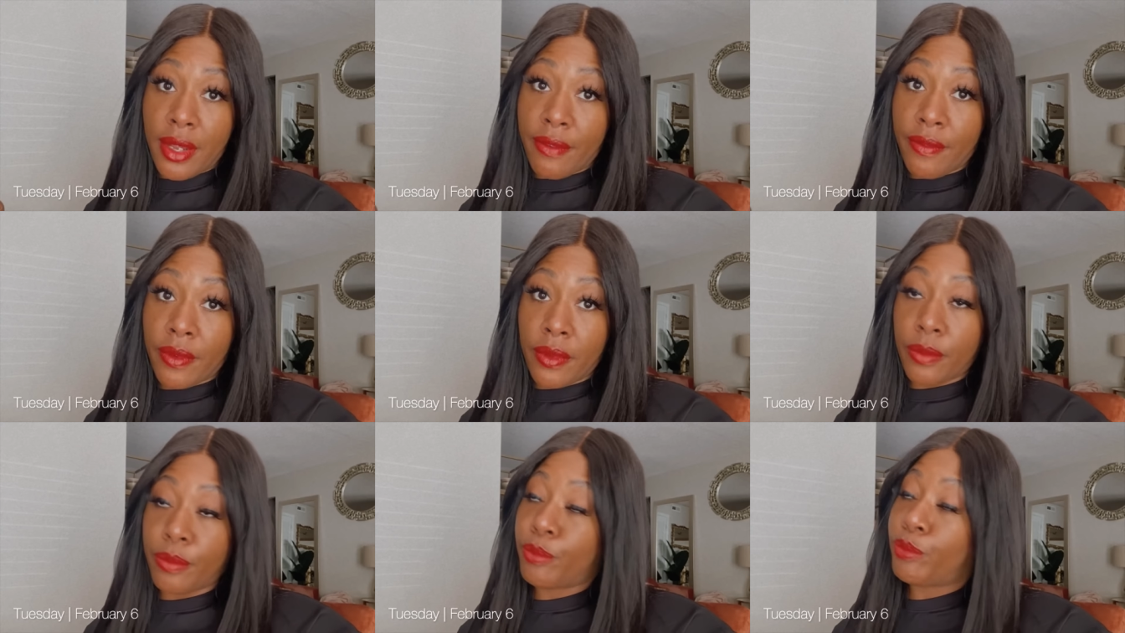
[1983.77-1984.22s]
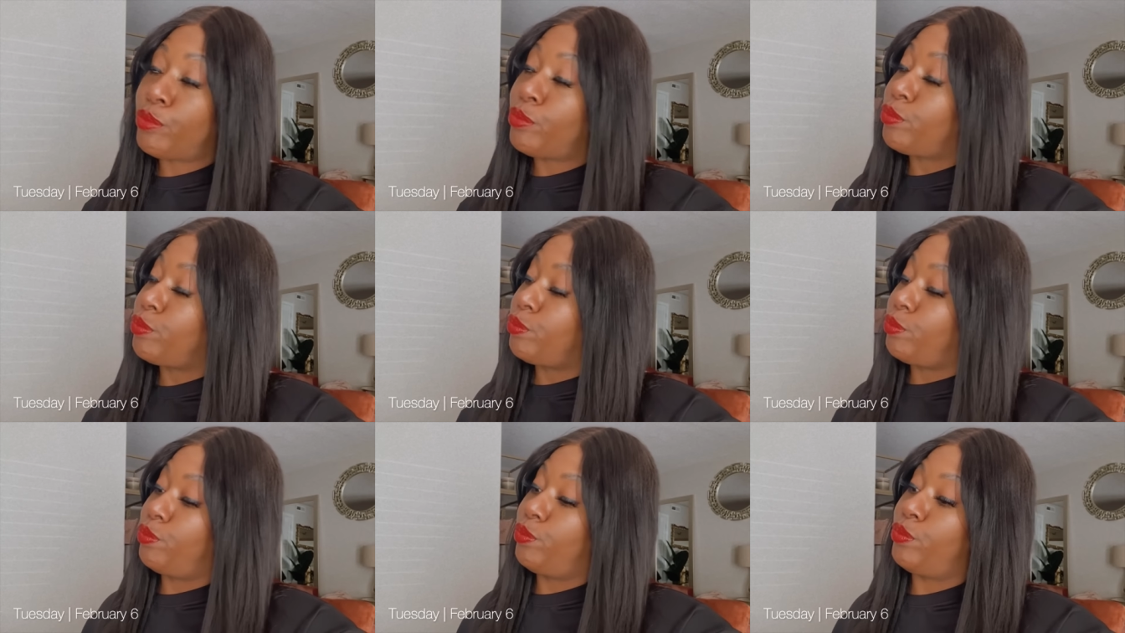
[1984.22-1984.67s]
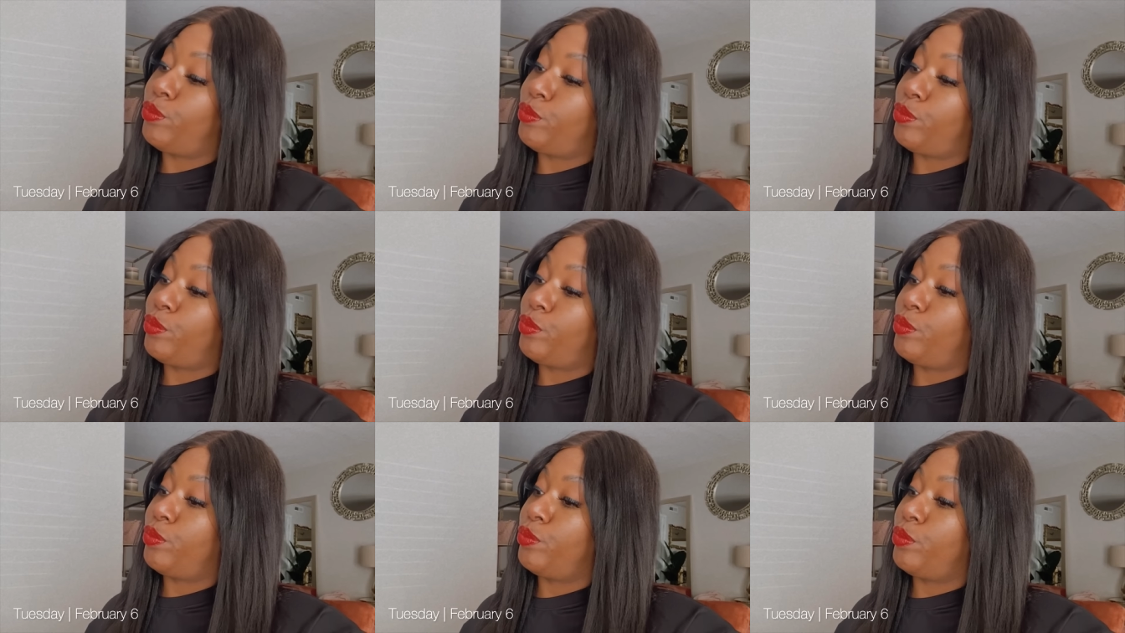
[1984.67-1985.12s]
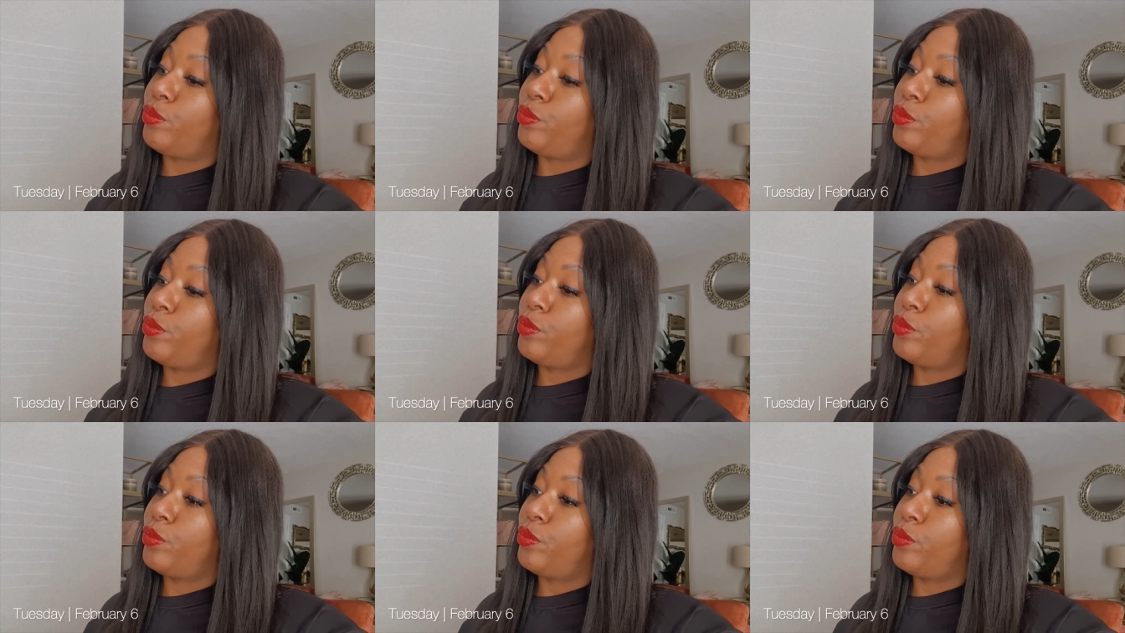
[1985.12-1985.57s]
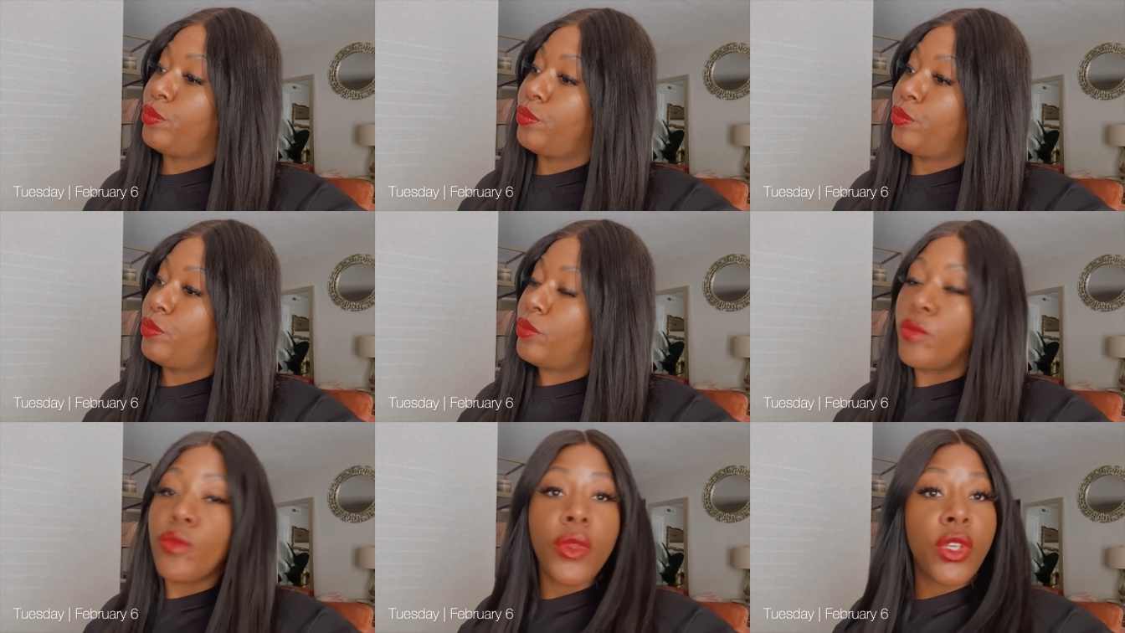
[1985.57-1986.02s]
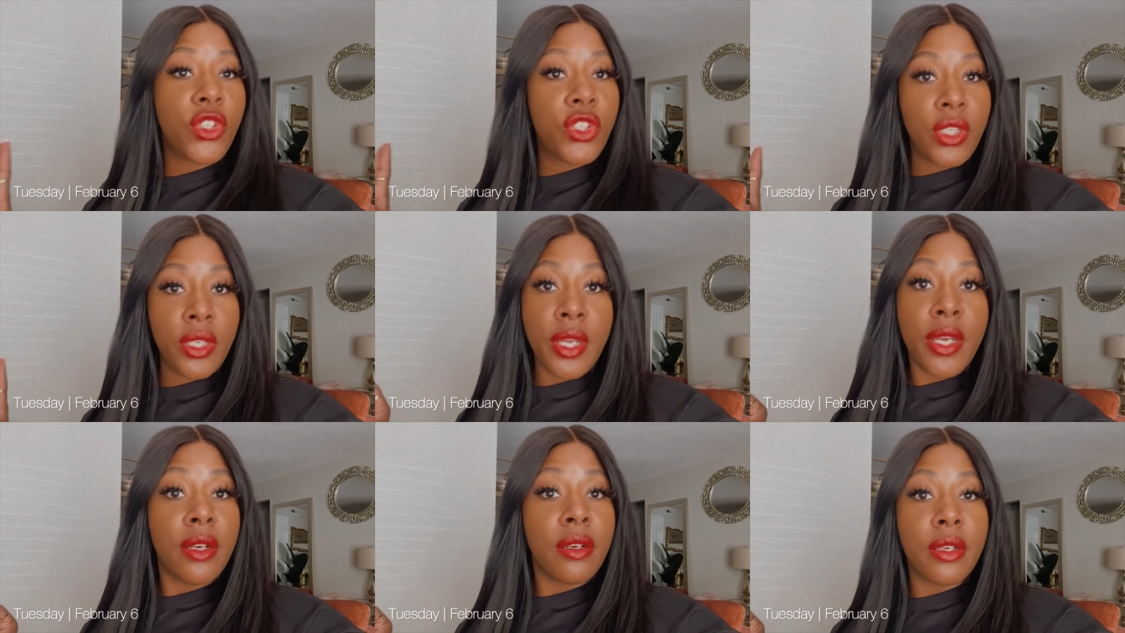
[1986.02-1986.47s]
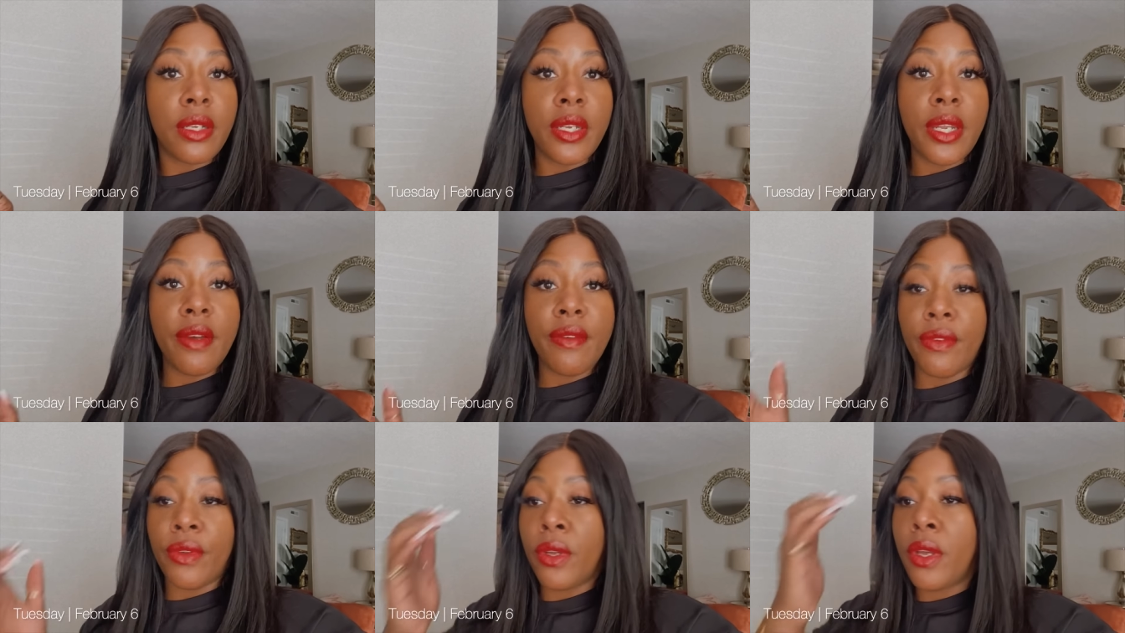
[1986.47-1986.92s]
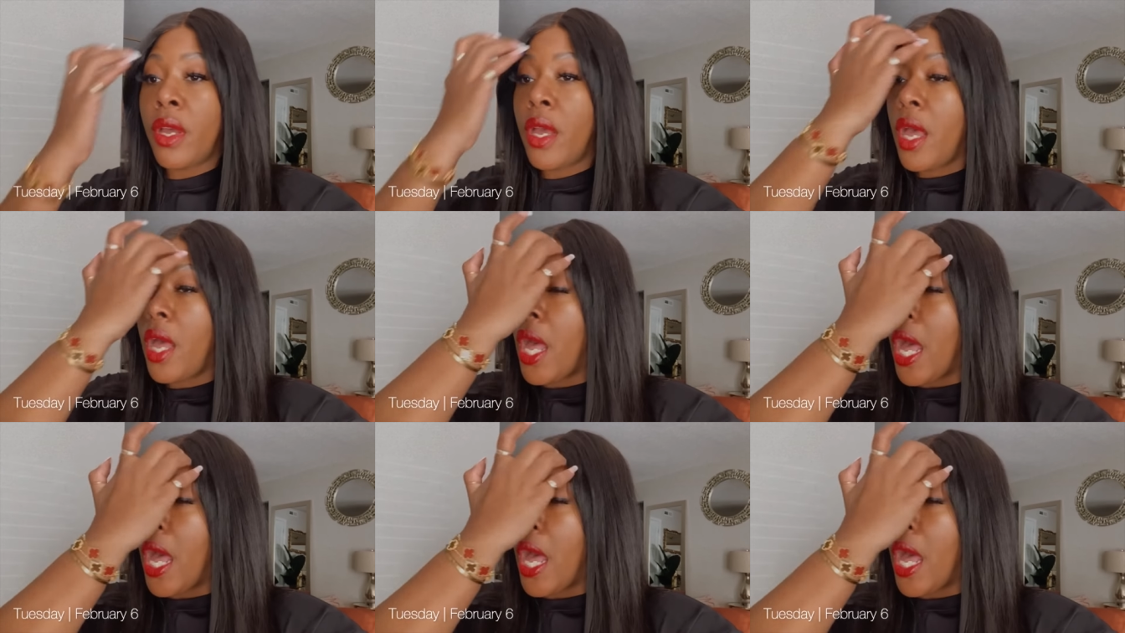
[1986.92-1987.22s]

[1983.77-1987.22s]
never. Hmm. Chanel could never.